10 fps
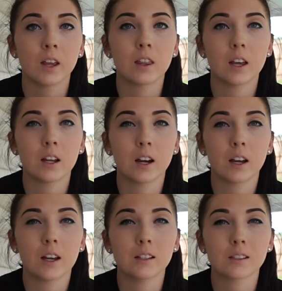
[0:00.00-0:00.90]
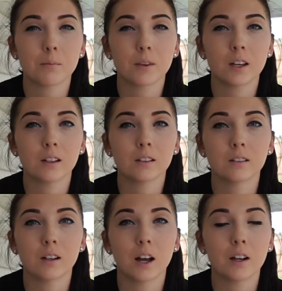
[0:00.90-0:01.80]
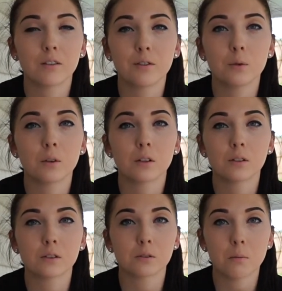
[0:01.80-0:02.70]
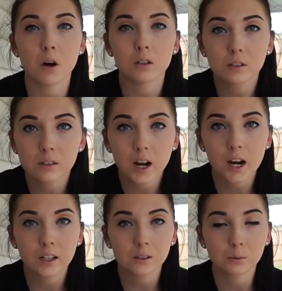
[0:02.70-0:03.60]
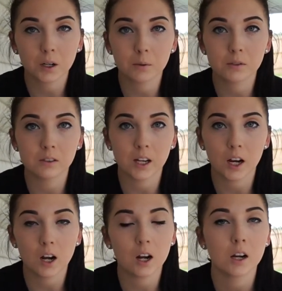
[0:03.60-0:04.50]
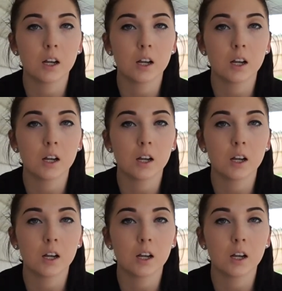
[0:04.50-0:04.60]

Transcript: then I ate something. I ate a few little small snacks when I was there,